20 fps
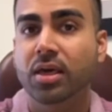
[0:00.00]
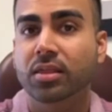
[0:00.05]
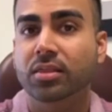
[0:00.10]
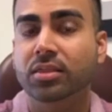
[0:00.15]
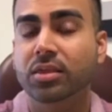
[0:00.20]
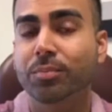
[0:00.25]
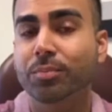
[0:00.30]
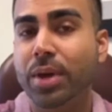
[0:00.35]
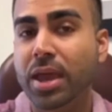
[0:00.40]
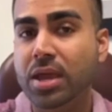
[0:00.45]

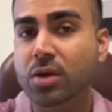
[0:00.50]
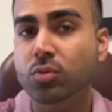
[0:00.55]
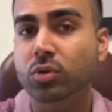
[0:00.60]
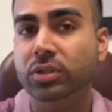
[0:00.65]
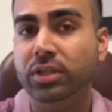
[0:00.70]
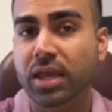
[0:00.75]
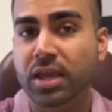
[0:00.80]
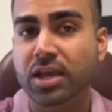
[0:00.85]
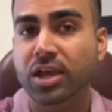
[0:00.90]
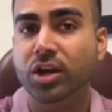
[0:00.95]
The bank will
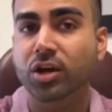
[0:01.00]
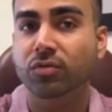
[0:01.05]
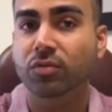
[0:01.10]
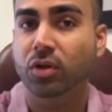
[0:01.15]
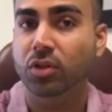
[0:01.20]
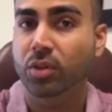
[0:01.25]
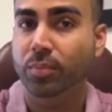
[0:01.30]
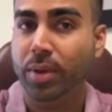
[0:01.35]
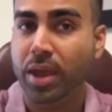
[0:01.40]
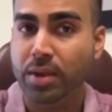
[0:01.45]
take care of
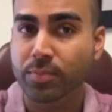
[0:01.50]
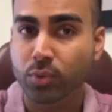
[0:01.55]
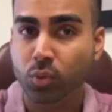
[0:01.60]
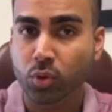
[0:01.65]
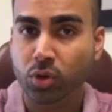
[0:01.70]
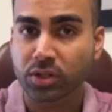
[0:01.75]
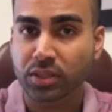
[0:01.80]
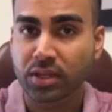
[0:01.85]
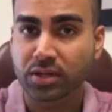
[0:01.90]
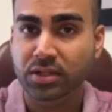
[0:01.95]
all the
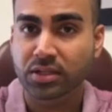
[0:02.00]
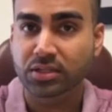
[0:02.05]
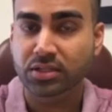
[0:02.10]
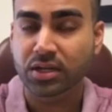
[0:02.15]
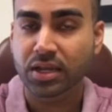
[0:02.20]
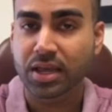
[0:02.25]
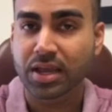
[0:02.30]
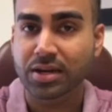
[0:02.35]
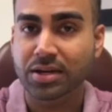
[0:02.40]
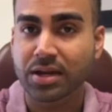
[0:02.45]
paperwork that needs
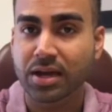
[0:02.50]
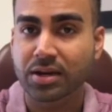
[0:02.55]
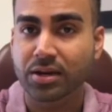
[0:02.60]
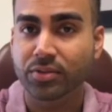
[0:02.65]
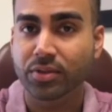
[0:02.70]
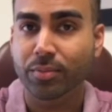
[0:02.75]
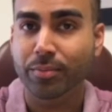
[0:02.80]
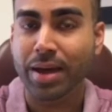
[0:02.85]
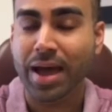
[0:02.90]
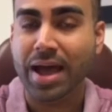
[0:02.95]
to get done on
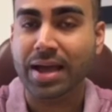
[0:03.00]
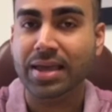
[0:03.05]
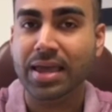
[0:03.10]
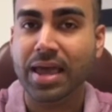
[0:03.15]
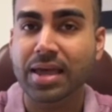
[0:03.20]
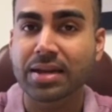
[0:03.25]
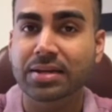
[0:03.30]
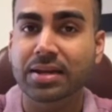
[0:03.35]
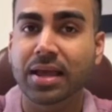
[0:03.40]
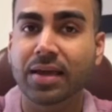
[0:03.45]
the back
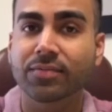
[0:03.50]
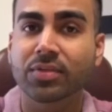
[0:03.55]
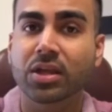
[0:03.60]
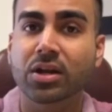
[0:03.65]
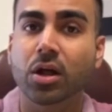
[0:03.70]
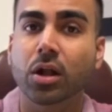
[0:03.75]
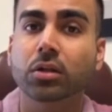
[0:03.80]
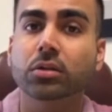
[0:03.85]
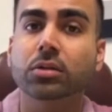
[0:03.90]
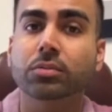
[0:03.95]
end, and then
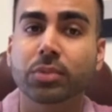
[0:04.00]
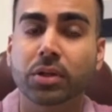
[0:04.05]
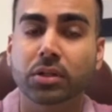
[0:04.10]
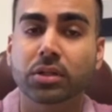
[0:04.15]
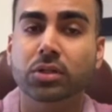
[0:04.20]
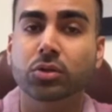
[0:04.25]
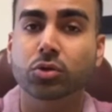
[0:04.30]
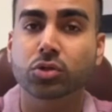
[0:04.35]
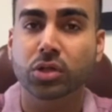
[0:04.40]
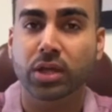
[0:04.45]

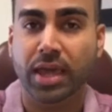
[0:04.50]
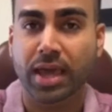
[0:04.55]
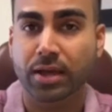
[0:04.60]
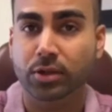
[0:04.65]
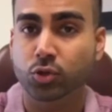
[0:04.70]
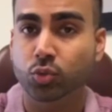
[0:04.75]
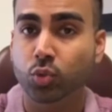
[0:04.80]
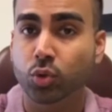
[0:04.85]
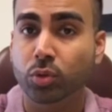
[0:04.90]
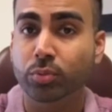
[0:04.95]
ultimately those
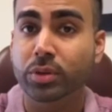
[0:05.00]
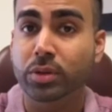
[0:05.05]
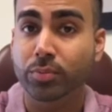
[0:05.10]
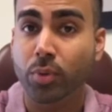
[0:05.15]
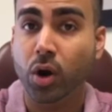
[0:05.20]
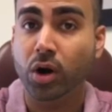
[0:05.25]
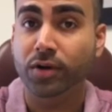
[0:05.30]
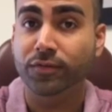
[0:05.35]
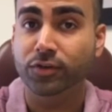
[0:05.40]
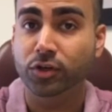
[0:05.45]
accounts will be
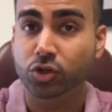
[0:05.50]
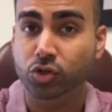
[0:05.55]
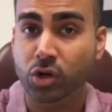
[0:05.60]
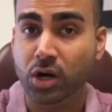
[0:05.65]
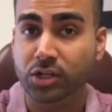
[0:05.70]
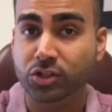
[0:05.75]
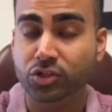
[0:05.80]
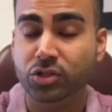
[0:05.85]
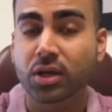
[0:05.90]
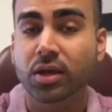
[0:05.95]
part of your
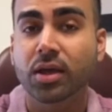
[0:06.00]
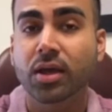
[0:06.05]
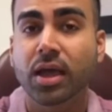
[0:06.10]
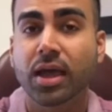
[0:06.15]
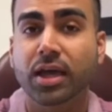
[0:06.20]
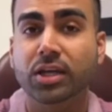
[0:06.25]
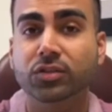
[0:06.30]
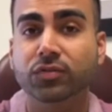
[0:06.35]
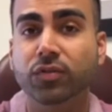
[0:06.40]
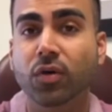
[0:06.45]
trust.
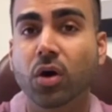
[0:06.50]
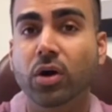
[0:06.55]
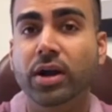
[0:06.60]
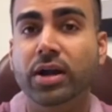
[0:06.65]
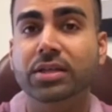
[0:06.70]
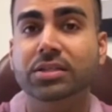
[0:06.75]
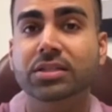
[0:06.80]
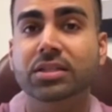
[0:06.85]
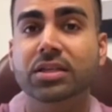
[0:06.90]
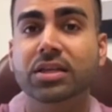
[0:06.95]
As far
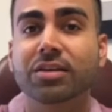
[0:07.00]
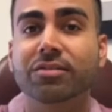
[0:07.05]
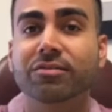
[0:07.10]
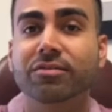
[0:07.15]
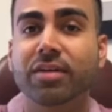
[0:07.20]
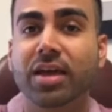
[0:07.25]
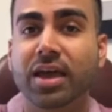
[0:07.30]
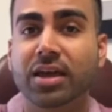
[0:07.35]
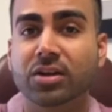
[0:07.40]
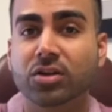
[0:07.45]
as the
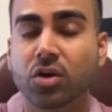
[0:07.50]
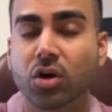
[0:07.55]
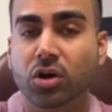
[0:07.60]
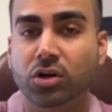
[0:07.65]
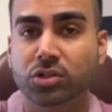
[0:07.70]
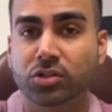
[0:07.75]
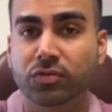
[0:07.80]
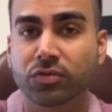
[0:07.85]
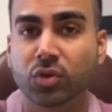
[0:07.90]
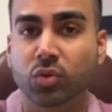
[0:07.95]

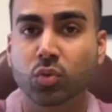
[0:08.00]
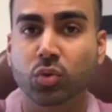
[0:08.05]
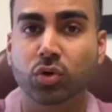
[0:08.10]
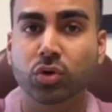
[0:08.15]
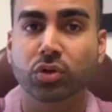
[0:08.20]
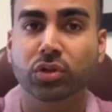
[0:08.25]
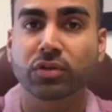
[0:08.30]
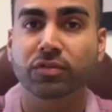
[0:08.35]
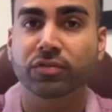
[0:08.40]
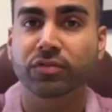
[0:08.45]
Vanguards of the
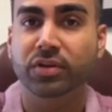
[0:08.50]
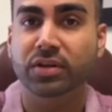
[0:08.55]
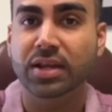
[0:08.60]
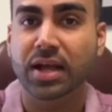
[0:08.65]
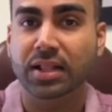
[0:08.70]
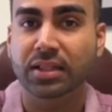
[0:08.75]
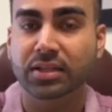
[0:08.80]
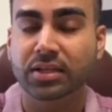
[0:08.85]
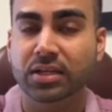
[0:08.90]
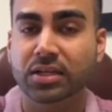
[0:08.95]
world, the
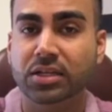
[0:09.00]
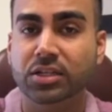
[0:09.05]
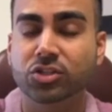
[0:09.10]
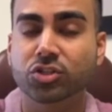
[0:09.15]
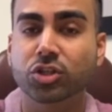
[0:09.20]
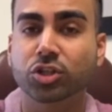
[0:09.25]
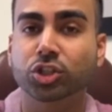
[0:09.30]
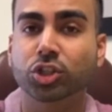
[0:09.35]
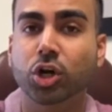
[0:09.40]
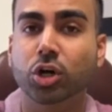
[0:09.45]
Fidelities,
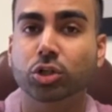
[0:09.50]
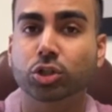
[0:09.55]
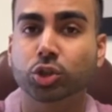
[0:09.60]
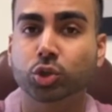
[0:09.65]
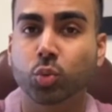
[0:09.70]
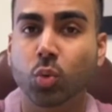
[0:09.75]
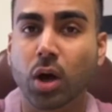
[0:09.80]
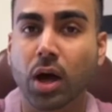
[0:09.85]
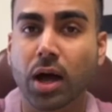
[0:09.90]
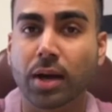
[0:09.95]
the Charles
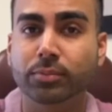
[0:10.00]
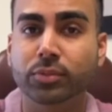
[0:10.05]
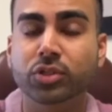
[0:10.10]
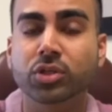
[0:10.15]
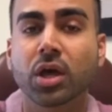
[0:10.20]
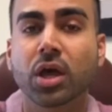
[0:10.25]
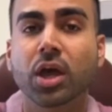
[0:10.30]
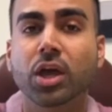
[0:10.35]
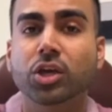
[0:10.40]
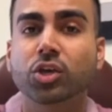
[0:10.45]
Schwabs,
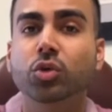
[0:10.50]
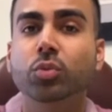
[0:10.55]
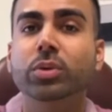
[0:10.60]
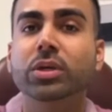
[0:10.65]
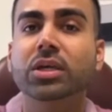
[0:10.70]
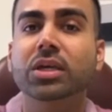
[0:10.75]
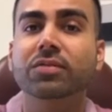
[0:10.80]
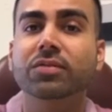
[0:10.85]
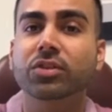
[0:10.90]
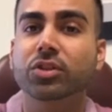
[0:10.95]
you'll be
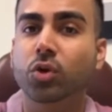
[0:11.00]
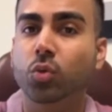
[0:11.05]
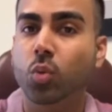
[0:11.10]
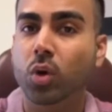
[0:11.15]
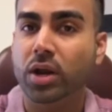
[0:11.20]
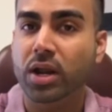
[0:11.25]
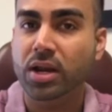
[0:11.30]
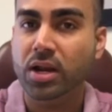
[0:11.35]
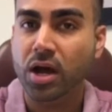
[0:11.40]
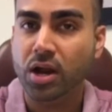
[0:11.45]
giving their
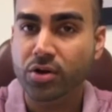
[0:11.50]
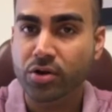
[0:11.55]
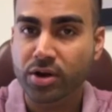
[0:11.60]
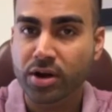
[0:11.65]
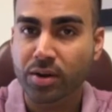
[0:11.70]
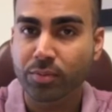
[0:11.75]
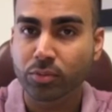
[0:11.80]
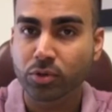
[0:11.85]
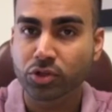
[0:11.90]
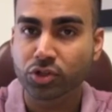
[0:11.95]
1-800
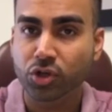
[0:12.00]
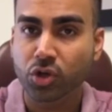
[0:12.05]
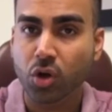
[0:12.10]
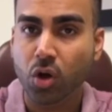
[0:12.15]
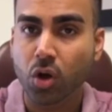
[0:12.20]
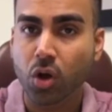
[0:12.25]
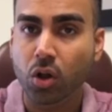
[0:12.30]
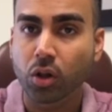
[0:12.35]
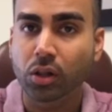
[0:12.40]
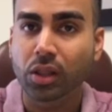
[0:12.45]
numbers a
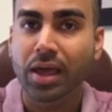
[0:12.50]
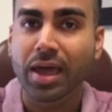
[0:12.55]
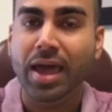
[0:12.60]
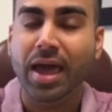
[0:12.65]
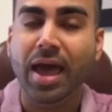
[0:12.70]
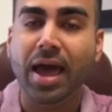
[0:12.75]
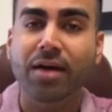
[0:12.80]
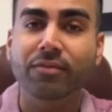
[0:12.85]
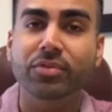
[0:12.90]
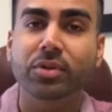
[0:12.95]
call,
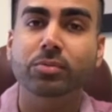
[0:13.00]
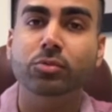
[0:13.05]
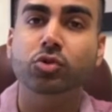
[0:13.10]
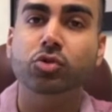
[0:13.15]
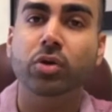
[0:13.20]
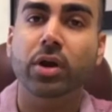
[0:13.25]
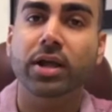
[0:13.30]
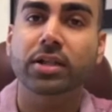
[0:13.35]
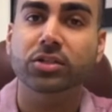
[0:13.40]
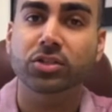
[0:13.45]
have them
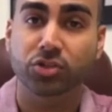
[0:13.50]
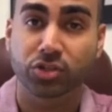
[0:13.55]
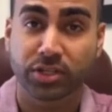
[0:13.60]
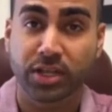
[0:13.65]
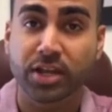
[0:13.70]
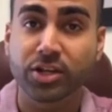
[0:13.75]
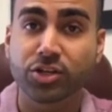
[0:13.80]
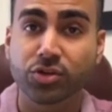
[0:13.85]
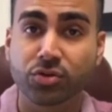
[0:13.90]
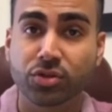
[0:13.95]

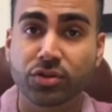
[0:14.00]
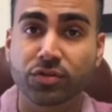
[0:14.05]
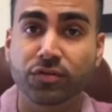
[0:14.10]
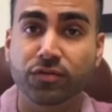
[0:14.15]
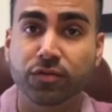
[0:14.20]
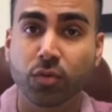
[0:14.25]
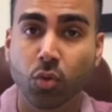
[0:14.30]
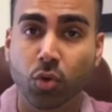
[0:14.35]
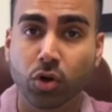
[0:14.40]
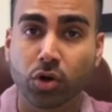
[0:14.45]
send you the
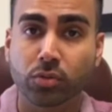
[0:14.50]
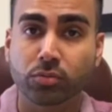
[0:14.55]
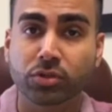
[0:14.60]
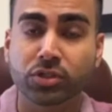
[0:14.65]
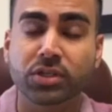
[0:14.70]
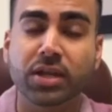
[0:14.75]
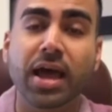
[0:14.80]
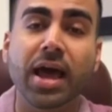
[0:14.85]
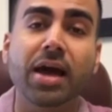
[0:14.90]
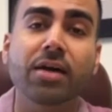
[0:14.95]
forms
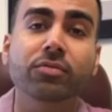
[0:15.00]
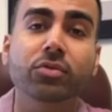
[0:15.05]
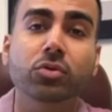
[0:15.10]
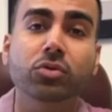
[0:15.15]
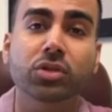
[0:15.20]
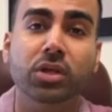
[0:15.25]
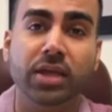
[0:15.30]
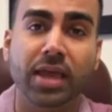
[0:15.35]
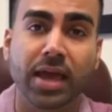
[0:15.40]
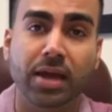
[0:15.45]
to have
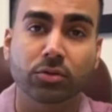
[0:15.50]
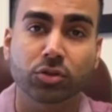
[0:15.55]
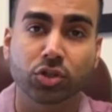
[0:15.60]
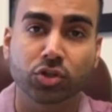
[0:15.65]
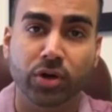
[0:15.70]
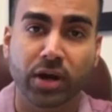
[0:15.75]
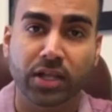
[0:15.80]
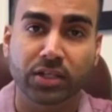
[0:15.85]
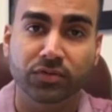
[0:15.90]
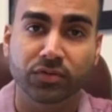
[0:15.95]
those accounts
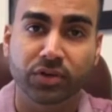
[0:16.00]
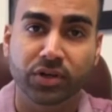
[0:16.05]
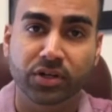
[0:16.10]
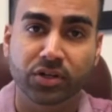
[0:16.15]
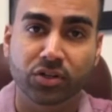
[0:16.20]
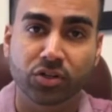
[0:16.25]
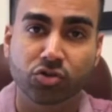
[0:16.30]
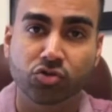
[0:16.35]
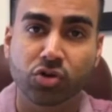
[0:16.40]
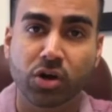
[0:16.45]
transferred
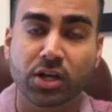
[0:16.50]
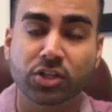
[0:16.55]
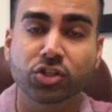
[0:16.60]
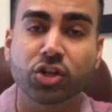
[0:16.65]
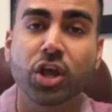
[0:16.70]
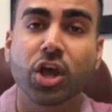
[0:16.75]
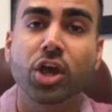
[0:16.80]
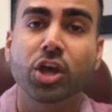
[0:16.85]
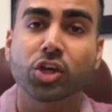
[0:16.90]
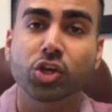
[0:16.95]
into the trust.
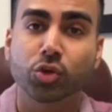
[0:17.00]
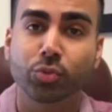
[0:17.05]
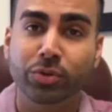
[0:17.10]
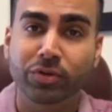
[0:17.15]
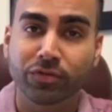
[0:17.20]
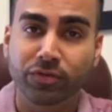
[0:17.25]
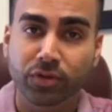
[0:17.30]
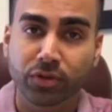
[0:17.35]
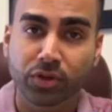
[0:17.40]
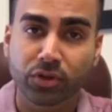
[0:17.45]
You'll be
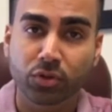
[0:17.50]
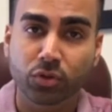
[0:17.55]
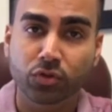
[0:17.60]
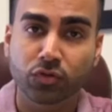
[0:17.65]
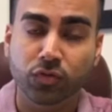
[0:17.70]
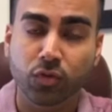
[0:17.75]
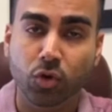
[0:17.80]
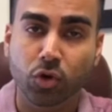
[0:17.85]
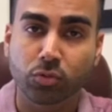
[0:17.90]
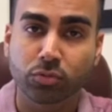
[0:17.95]
filling those
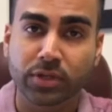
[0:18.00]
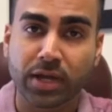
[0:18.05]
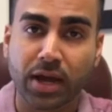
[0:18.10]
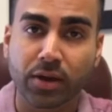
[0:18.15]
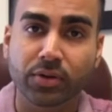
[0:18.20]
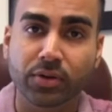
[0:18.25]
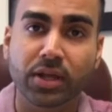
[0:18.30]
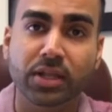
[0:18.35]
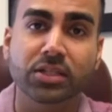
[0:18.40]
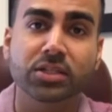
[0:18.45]
forms
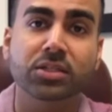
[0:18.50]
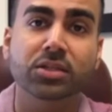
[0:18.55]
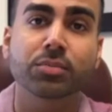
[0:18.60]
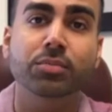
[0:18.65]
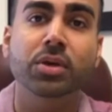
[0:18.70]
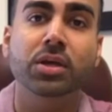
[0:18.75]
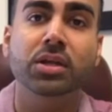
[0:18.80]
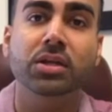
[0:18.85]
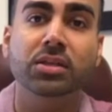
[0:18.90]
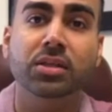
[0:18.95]
out and
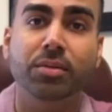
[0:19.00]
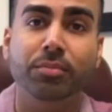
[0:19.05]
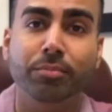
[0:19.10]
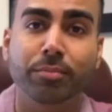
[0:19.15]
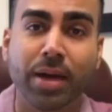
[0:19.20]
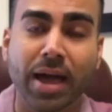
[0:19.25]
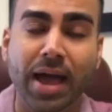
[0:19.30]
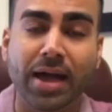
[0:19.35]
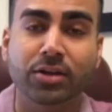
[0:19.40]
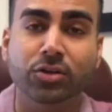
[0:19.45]
submitting them
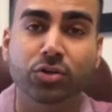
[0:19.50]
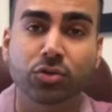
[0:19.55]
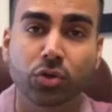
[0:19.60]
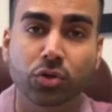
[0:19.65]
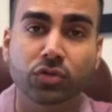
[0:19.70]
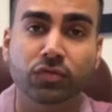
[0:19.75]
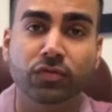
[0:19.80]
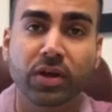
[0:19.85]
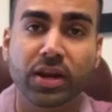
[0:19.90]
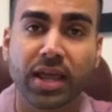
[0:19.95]
back to
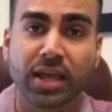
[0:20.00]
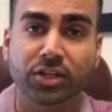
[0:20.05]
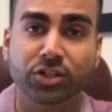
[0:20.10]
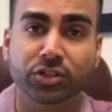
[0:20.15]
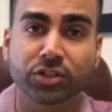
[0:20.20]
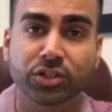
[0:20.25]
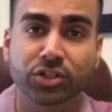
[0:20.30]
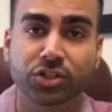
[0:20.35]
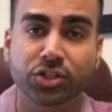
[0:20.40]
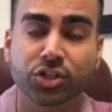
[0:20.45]
those
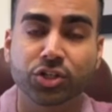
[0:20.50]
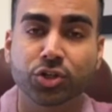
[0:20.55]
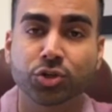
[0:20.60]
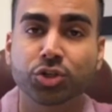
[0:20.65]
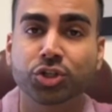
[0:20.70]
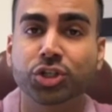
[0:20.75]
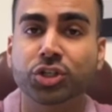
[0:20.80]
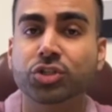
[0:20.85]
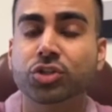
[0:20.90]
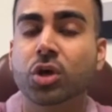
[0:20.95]
financial
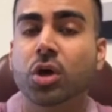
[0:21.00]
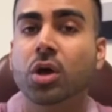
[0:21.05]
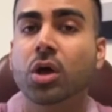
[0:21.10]
institutions.